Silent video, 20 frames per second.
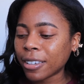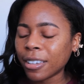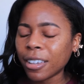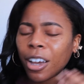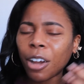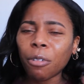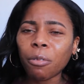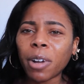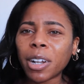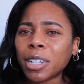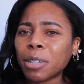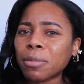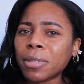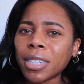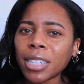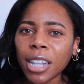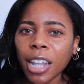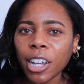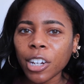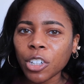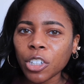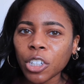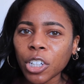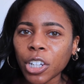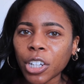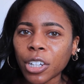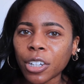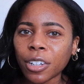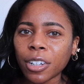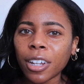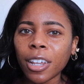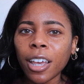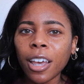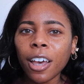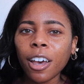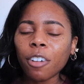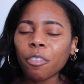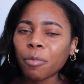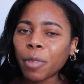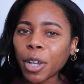a random selection
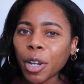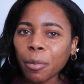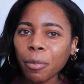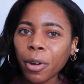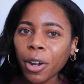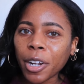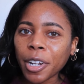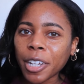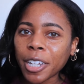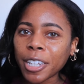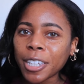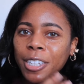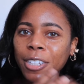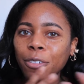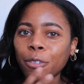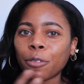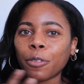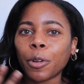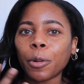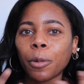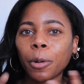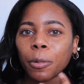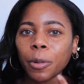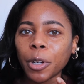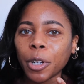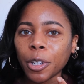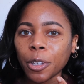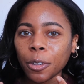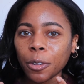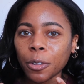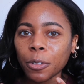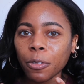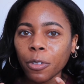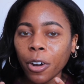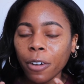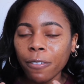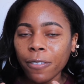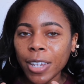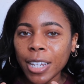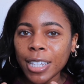of makeup products for what we're going to use for
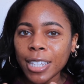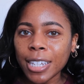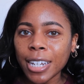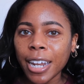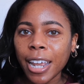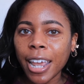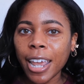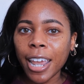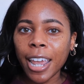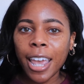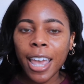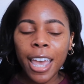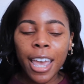our face today.